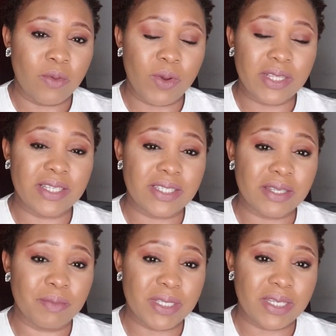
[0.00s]
when the
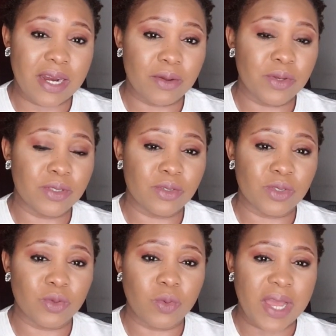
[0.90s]
siblings that are going to
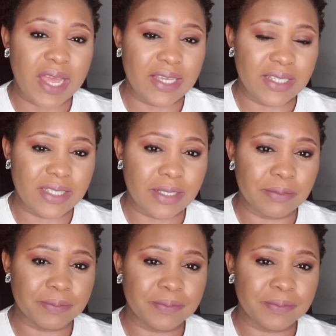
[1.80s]
school are eating.